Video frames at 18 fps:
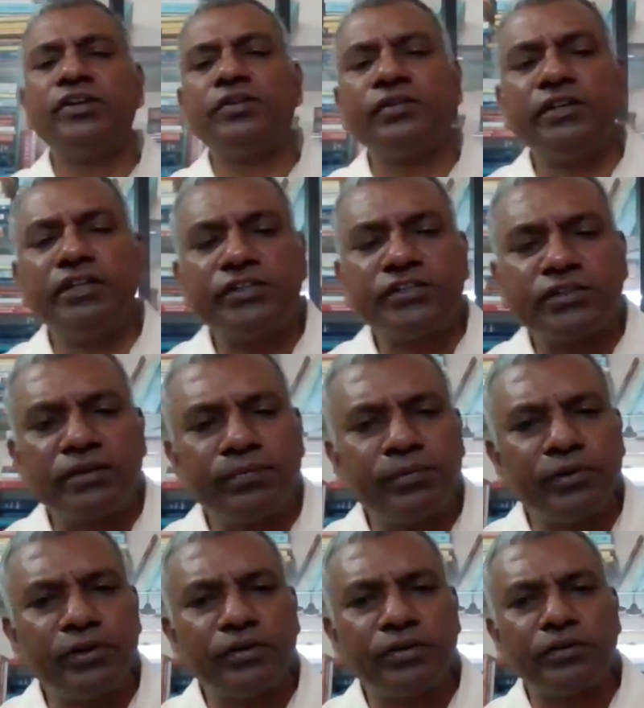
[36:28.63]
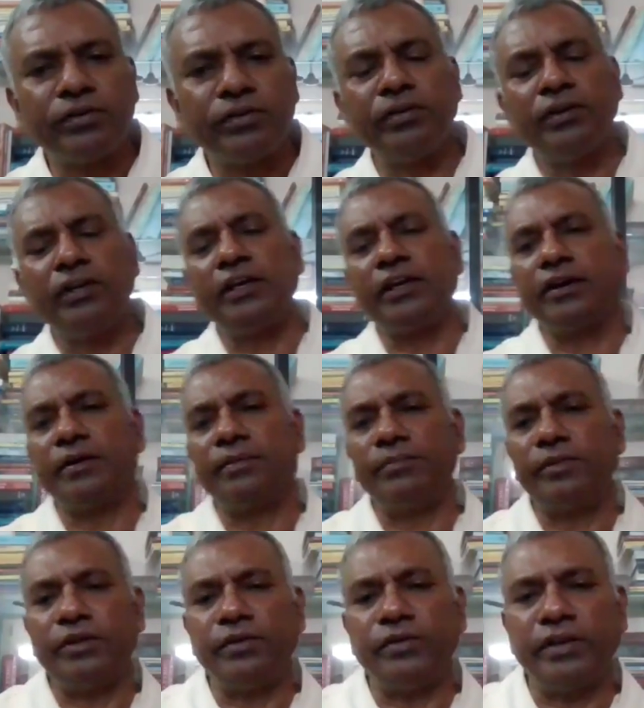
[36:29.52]
to distribute Holy
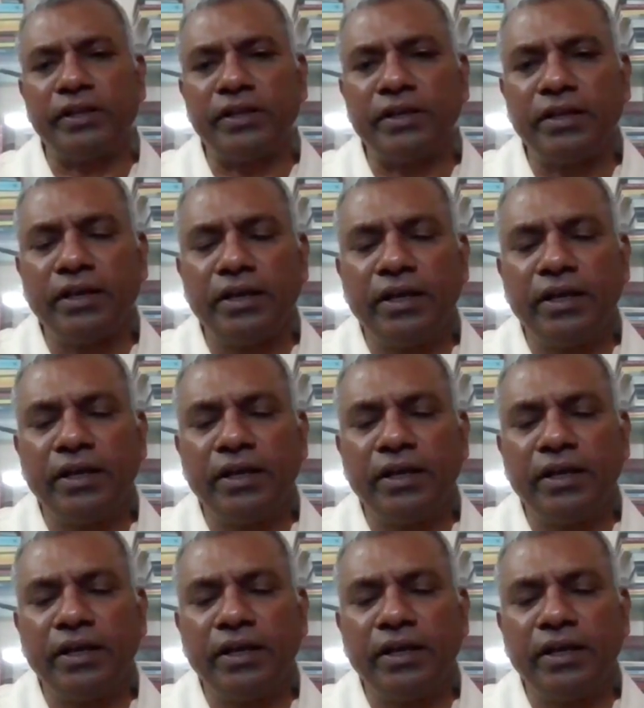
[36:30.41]
Communion.